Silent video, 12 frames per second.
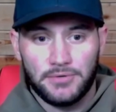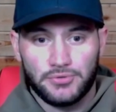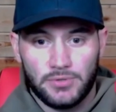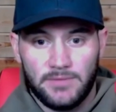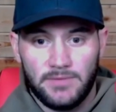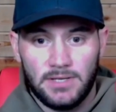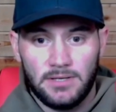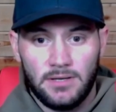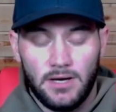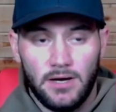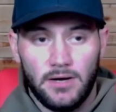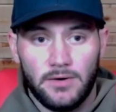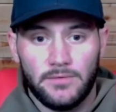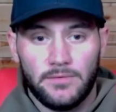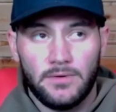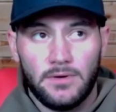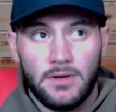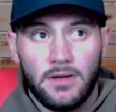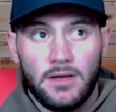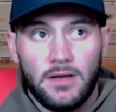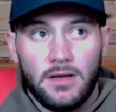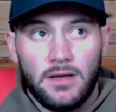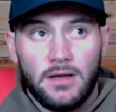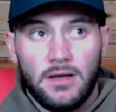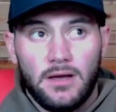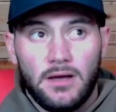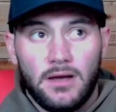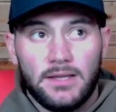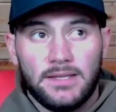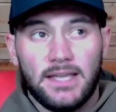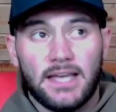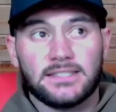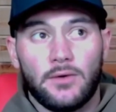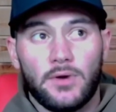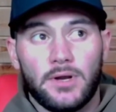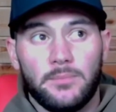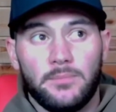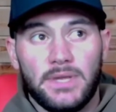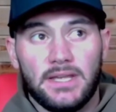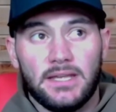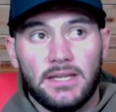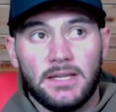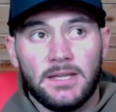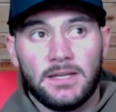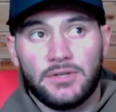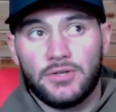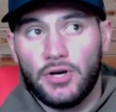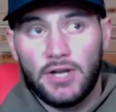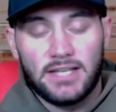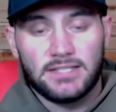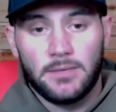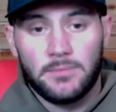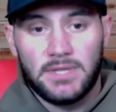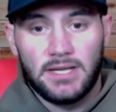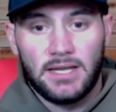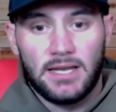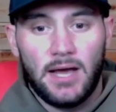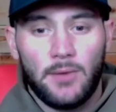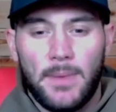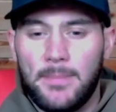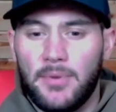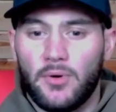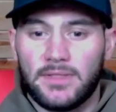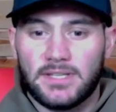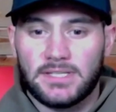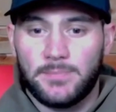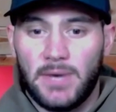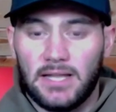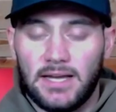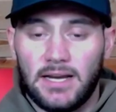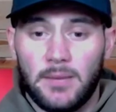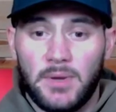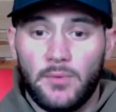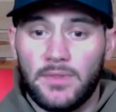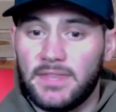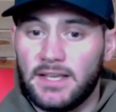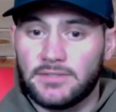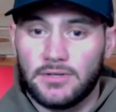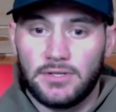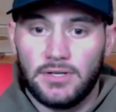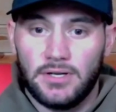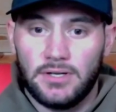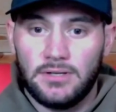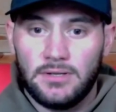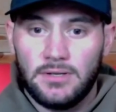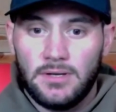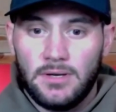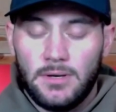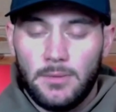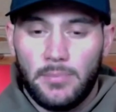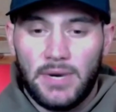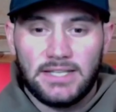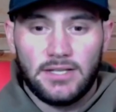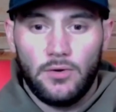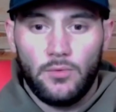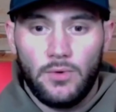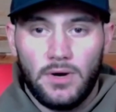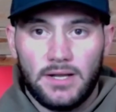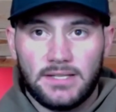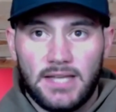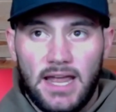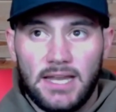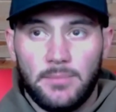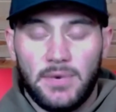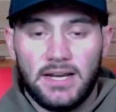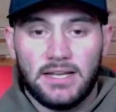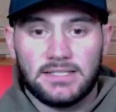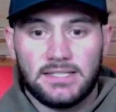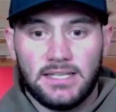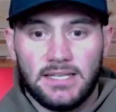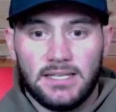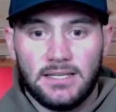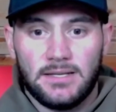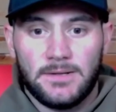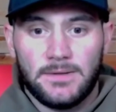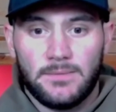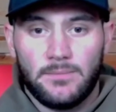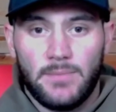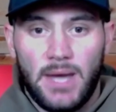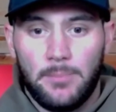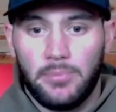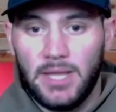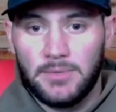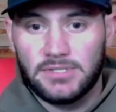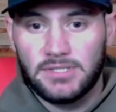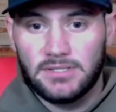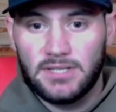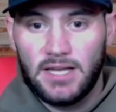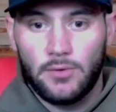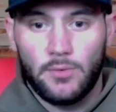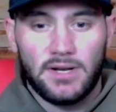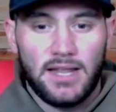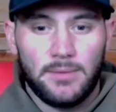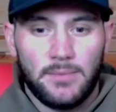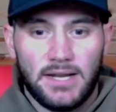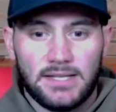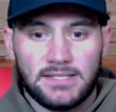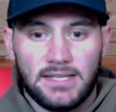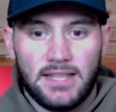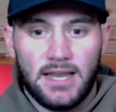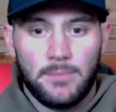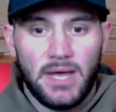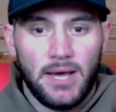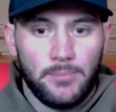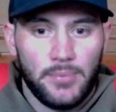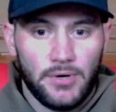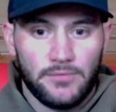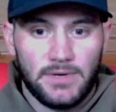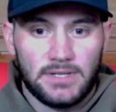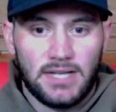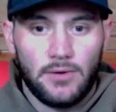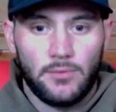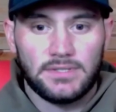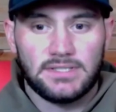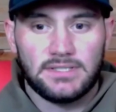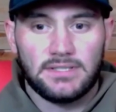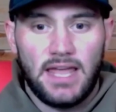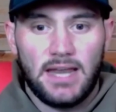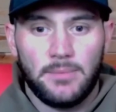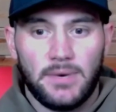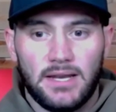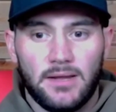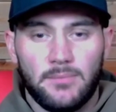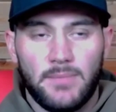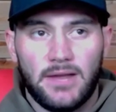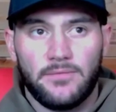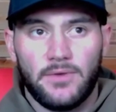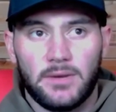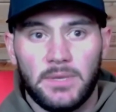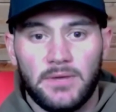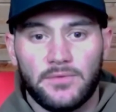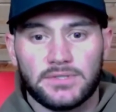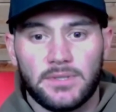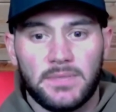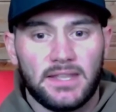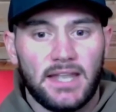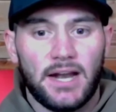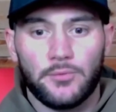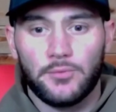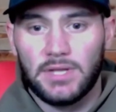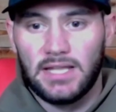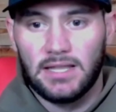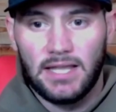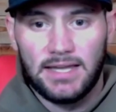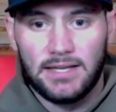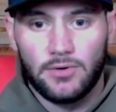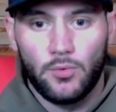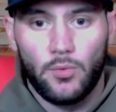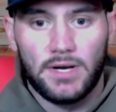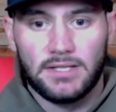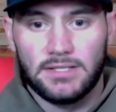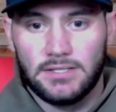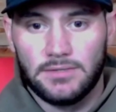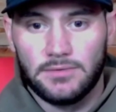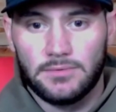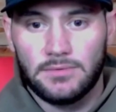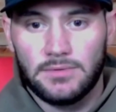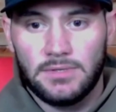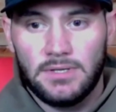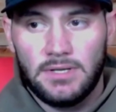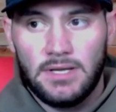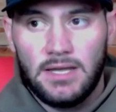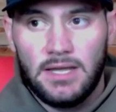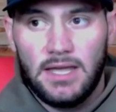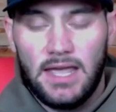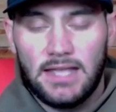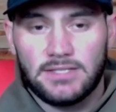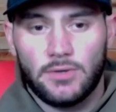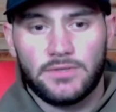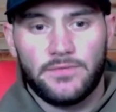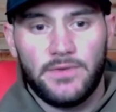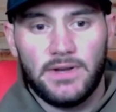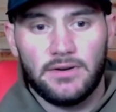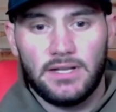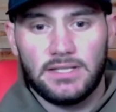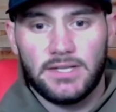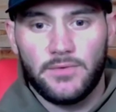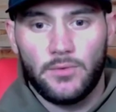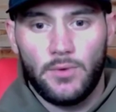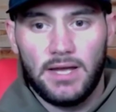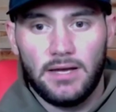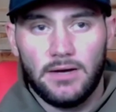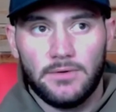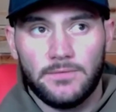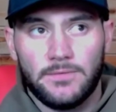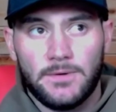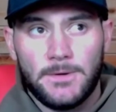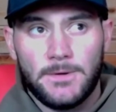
driven of, yes, I want to be good at something and I'll maybe want the spotlight on me when things are good, but I don't want anybody to see my blemishes. I don't want anybody to see that I'm not perfect. I don't want anybody to make fun of me for something that I really like or want to do. And so it's fear in a different way of